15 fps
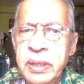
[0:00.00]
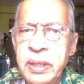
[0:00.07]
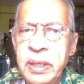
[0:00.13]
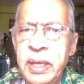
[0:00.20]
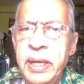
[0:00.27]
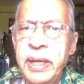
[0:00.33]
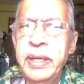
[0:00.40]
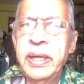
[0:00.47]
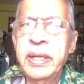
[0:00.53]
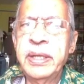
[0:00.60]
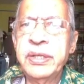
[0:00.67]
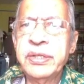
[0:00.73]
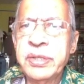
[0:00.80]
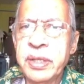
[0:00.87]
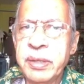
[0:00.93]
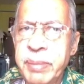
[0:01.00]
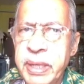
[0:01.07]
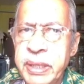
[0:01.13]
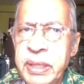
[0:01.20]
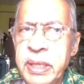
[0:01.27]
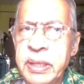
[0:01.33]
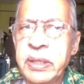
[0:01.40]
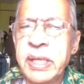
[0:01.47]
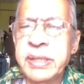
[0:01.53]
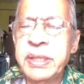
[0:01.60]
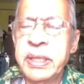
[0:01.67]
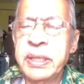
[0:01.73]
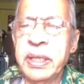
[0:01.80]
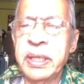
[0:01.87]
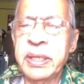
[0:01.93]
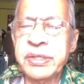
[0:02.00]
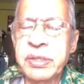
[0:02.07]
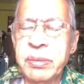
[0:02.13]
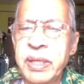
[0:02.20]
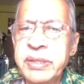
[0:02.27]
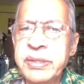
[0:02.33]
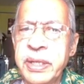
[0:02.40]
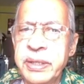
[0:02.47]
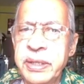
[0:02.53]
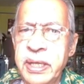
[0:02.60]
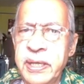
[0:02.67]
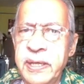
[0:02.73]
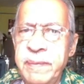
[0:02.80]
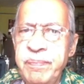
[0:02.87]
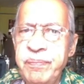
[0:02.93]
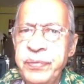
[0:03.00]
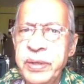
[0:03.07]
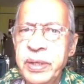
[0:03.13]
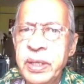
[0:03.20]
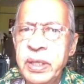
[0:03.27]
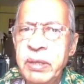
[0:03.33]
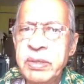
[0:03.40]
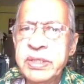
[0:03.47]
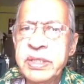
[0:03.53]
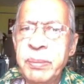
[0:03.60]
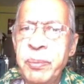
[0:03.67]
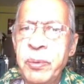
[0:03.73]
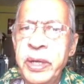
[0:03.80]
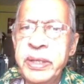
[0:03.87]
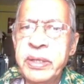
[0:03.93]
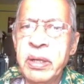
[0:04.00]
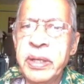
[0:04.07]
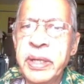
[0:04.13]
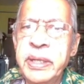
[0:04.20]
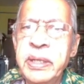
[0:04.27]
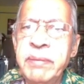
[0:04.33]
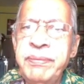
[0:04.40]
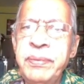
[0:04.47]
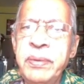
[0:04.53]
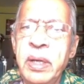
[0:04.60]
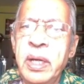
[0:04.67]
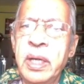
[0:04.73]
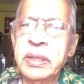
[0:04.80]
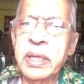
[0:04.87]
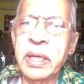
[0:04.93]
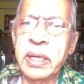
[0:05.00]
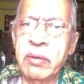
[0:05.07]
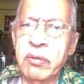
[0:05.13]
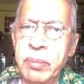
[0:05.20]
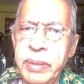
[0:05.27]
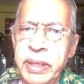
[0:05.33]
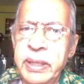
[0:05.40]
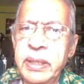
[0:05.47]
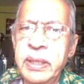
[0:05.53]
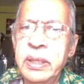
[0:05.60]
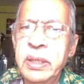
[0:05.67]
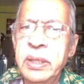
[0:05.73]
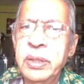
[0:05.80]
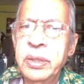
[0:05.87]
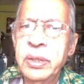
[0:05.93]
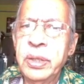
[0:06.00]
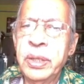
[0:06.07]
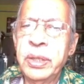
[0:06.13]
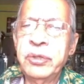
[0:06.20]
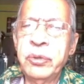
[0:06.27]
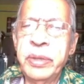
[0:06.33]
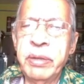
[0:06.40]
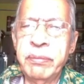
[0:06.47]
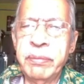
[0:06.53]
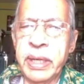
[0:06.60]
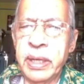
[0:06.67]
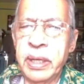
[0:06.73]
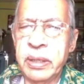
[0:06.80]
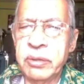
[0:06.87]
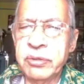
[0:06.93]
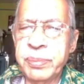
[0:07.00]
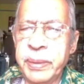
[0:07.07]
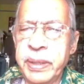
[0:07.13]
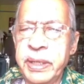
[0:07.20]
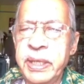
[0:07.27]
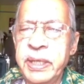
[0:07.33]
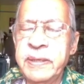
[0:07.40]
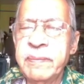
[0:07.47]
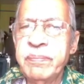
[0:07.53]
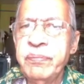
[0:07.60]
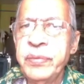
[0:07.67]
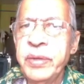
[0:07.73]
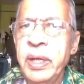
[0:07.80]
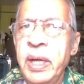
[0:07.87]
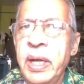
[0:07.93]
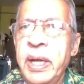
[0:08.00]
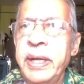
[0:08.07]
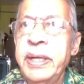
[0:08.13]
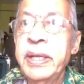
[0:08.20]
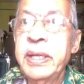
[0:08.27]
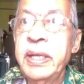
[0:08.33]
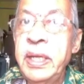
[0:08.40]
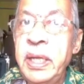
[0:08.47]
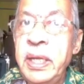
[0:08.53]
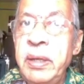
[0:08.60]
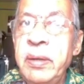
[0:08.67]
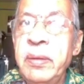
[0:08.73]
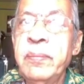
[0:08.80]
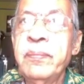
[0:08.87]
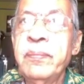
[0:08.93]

And his uh, brother Dasarathi Krishnamacharya, he was the poet laureate of Andhra government uh, during Vengal Rao's period. And he